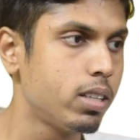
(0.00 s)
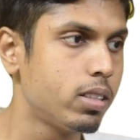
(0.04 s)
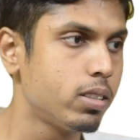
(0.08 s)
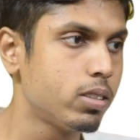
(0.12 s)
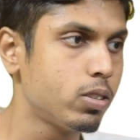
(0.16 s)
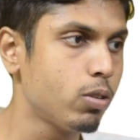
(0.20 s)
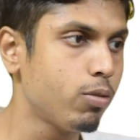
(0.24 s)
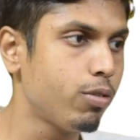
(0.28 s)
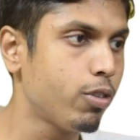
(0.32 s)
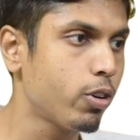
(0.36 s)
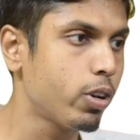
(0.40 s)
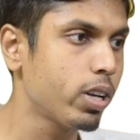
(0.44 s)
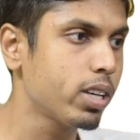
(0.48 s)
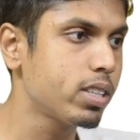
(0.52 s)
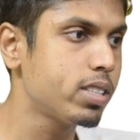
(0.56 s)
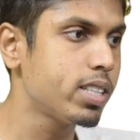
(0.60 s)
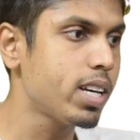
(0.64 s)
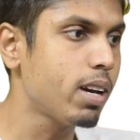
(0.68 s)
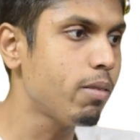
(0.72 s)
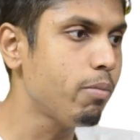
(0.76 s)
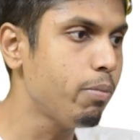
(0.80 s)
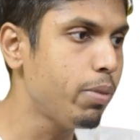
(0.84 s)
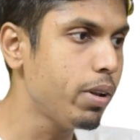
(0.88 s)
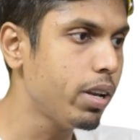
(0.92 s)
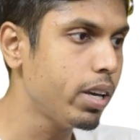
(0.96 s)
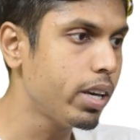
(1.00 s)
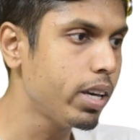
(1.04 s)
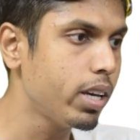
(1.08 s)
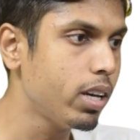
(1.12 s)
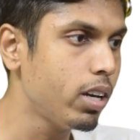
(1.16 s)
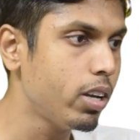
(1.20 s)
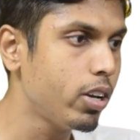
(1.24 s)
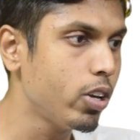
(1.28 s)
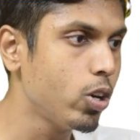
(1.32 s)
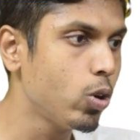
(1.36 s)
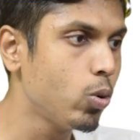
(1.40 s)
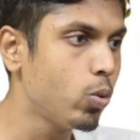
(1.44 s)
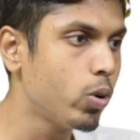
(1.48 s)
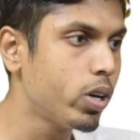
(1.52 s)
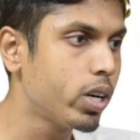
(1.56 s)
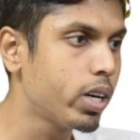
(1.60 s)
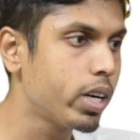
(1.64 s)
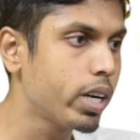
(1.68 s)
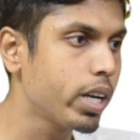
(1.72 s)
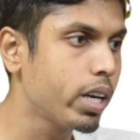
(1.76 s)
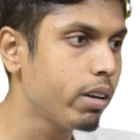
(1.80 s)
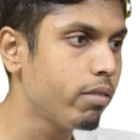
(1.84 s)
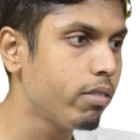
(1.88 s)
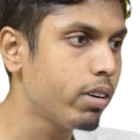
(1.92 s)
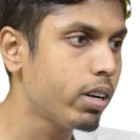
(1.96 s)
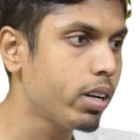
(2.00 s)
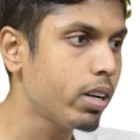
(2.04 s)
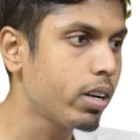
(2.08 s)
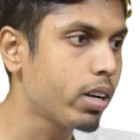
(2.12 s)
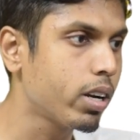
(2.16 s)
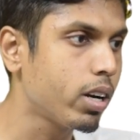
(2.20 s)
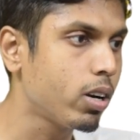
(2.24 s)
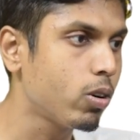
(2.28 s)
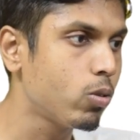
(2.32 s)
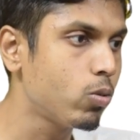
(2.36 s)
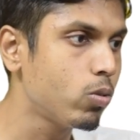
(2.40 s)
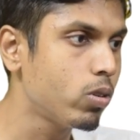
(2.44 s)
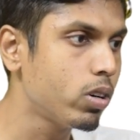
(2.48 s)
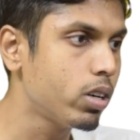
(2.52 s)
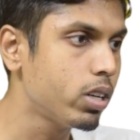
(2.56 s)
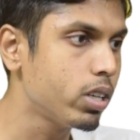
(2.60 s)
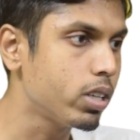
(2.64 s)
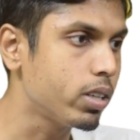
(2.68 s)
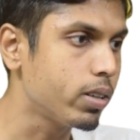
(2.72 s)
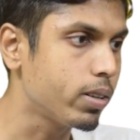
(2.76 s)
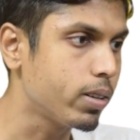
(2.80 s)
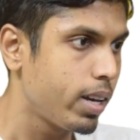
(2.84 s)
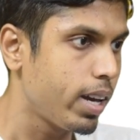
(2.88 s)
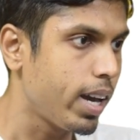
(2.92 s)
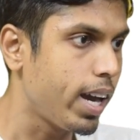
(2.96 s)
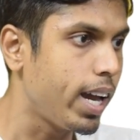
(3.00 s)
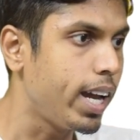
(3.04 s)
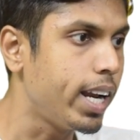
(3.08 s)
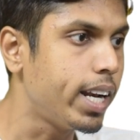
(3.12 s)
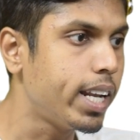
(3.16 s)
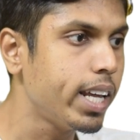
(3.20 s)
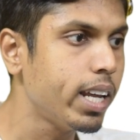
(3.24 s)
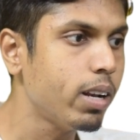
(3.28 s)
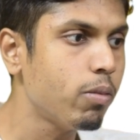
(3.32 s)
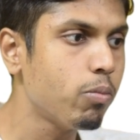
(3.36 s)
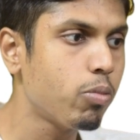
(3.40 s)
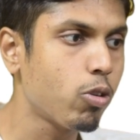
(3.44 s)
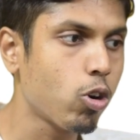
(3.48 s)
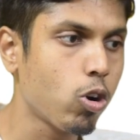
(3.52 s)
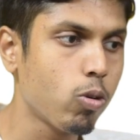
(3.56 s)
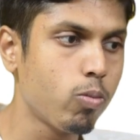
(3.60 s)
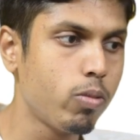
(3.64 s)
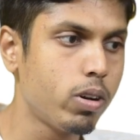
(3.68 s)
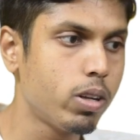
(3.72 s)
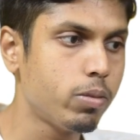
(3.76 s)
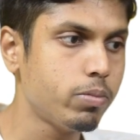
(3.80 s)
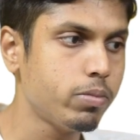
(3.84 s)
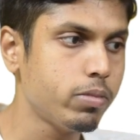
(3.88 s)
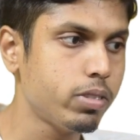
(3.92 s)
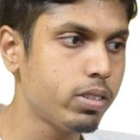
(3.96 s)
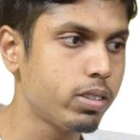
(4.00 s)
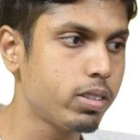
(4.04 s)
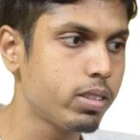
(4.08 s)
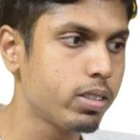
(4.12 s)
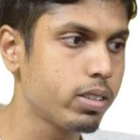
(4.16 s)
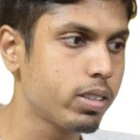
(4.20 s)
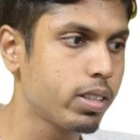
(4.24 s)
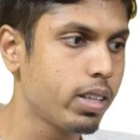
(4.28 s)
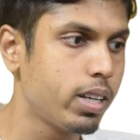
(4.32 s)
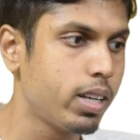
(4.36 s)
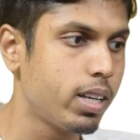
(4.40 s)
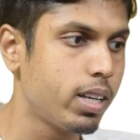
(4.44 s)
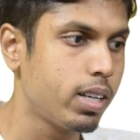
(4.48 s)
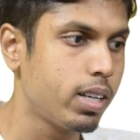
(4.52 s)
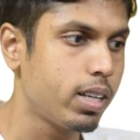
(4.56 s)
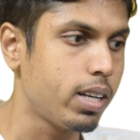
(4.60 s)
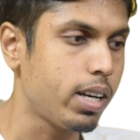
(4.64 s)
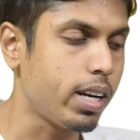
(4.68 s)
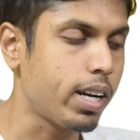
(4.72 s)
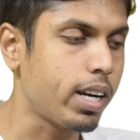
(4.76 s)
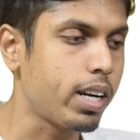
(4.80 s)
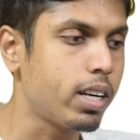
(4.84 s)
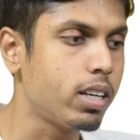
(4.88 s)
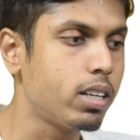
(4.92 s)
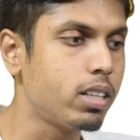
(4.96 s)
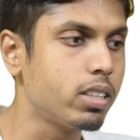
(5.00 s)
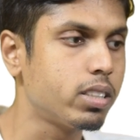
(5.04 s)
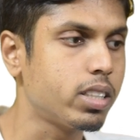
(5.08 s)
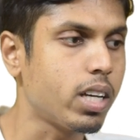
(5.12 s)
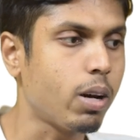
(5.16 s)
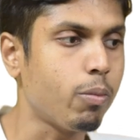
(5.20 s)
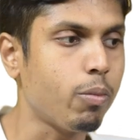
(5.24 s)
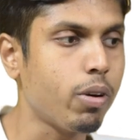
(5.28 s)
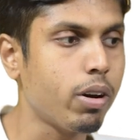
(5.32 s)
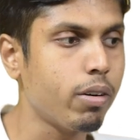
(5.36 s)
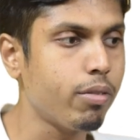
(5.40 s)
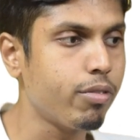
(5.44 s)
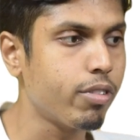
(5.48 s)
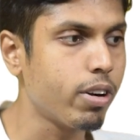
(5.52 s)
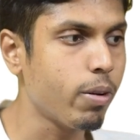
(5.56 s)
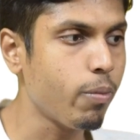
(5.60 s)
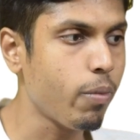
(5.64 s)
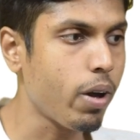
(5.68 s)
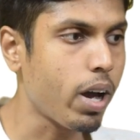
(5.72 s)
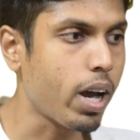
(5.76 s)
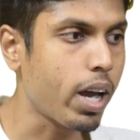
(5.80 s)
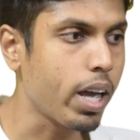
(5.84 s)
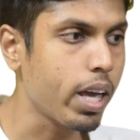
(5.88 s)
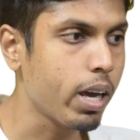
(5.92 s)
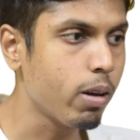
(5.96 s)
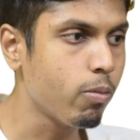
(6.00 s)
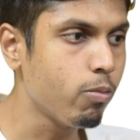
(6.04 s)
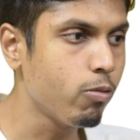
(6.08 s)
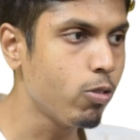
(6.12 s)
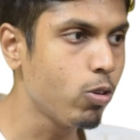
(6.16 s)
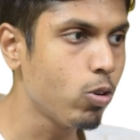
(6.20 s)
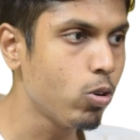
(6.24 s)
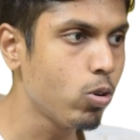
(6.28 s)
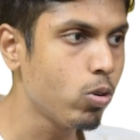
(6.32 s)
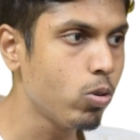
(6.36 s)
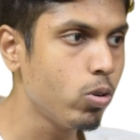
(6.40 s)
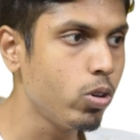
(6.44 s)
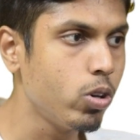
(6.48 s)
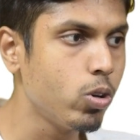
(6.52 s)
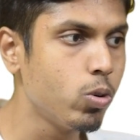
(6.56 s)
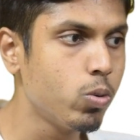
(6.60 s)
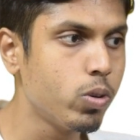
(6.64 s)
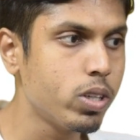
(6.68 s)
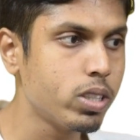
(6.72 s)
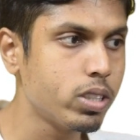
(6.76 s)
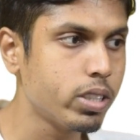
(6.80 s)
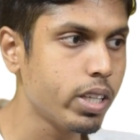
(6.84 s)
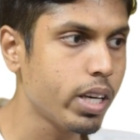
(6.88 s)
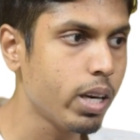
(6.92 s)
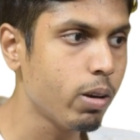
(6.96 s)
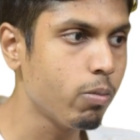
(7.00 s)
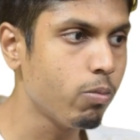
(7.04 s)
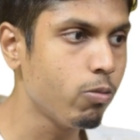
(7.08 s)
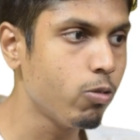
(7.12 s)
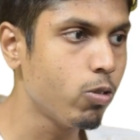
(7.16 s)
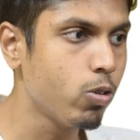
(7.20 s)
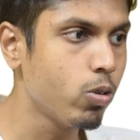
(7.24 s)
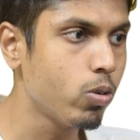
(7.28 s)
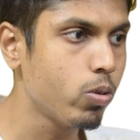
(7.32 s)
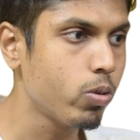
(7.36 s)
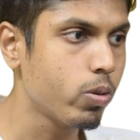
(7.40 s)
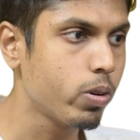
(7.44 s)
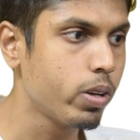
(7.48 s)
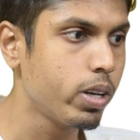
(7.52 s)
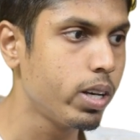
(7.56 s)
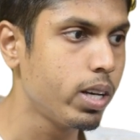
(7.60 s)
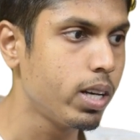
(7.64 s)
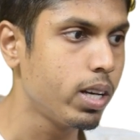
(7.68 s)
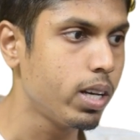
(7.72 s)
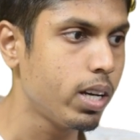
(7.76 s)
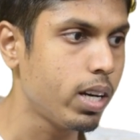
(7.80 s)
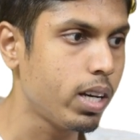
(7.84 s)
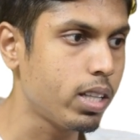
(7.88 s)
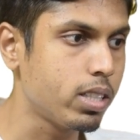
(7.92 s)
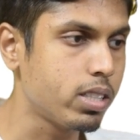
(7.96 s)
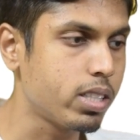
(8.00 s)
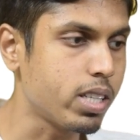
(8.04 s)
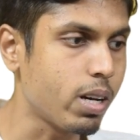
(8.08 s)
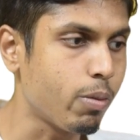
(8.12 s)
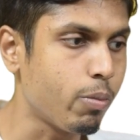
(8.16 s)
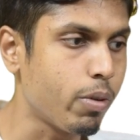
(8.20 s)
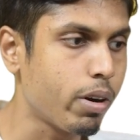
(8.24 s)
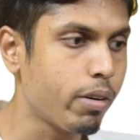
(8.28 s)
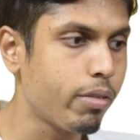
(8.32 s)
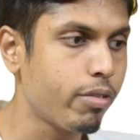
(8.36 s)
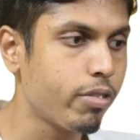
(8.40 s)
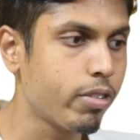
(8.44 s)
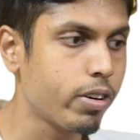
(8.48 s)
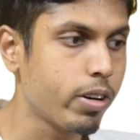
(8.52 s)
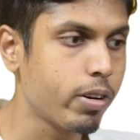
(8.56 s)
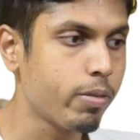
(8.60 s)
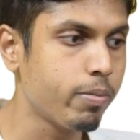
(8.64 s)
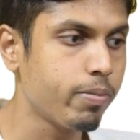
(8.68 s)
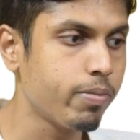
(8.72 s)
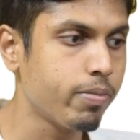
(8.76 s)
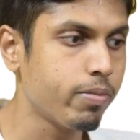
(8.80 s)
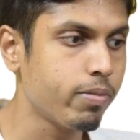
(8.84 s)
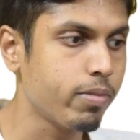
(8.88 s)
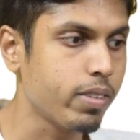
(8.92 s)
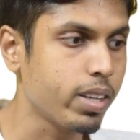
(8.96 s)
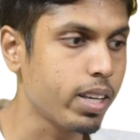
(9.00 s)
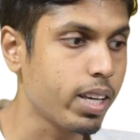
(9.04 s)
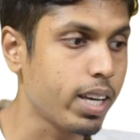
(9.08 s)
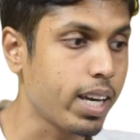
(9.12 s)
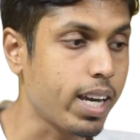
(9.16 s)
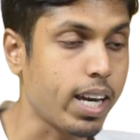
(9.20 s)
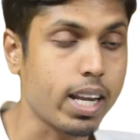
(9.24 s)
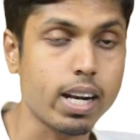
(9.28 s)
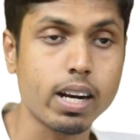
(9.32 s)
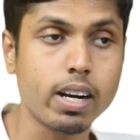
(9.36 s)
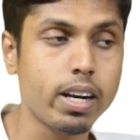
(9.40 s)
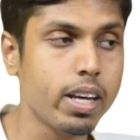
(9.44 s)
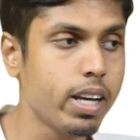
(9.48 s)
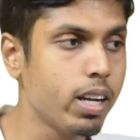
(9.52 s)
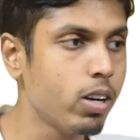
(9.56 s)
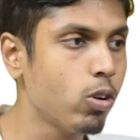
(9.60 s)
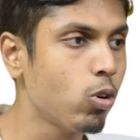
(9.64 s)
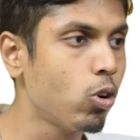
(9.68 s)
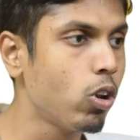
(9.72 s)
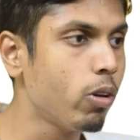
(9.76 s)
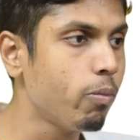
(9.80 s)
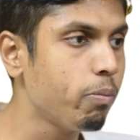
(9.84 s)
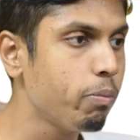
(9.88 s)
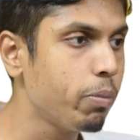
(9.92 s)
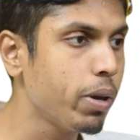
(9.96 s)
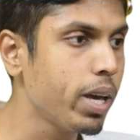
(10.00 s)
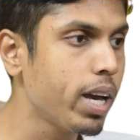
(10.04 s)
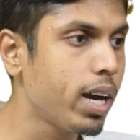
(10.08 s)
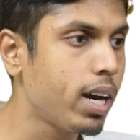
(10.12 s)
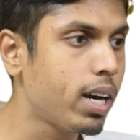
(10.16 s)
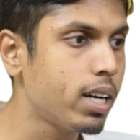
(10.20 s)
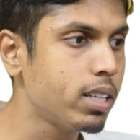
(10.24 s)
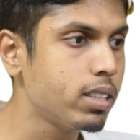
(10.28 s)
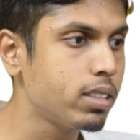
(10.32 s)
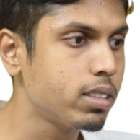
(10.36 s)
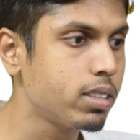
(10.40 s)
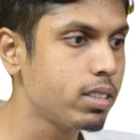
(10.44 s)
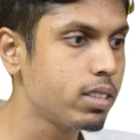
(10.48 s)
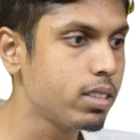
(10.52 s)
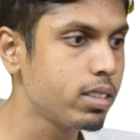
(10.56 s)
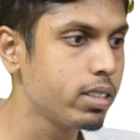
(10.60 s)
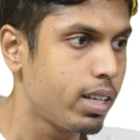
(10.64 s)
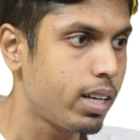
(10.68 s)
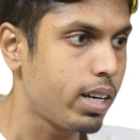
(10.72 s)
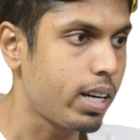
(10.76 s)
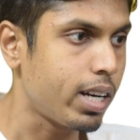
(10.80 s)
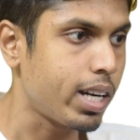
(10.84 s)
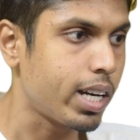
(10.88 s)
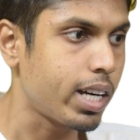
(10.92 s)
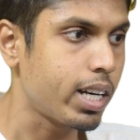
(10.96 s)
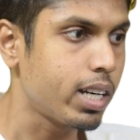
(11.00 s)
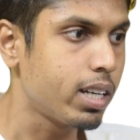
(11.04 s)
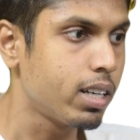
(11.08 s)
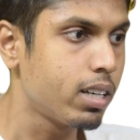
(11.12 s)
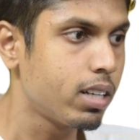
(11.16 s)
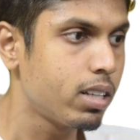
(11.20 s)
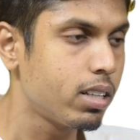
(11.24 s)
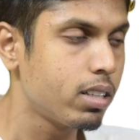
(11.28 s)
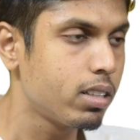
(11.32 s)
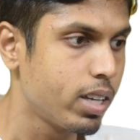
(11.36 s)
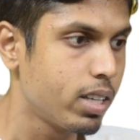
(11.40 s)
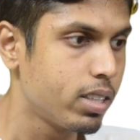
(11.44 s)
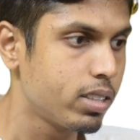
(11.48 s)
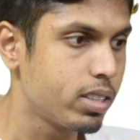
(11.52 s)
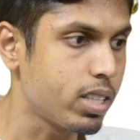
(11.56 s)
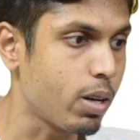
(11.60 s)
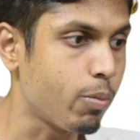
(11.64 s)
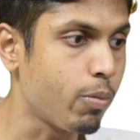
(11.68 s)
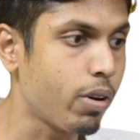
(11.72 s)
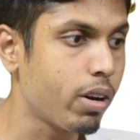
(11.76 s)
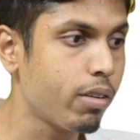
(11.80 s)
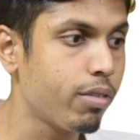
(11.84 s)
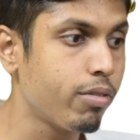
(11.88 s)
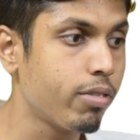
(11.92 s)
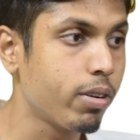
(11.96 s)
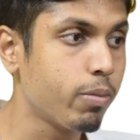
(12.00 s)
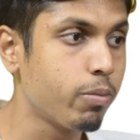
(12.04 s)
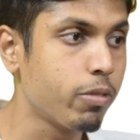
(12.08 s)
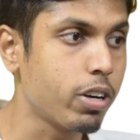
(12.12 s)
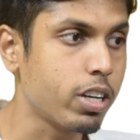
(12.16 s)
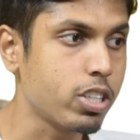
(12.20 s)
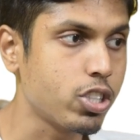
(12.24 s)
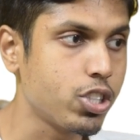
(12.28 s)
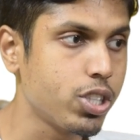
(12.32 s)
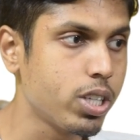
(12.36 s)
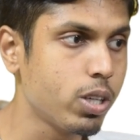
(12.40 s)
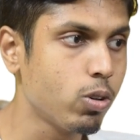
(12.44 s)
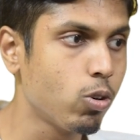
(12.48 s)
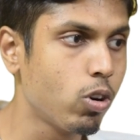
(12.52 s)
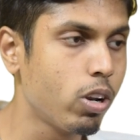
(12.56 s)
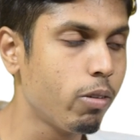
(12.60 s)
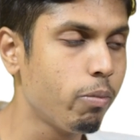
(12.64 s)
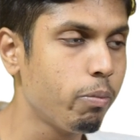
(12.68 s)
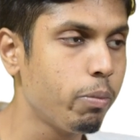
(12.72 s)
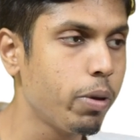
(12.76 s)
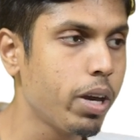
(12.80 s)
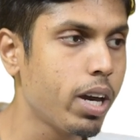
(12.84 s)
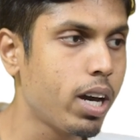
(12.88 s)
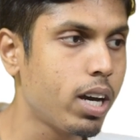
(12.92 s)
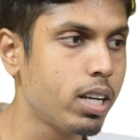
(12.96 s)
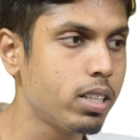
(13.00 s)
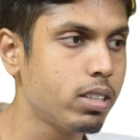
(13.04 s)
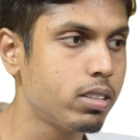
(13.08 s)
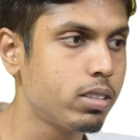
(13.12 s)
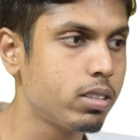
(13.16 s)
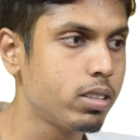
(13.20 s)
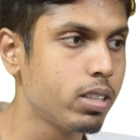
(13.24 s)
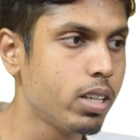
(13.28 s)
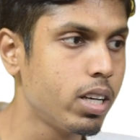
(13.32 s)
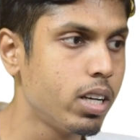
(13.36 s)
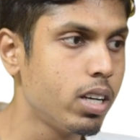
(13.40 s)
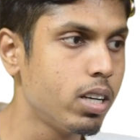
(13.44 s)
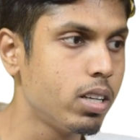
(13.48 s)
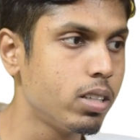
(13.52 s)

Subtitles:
So for example, here you were given around 18 problems, and some are from IMO, USAMO, and some are from Canadian Olympiads, and some are from Russian Olympiads.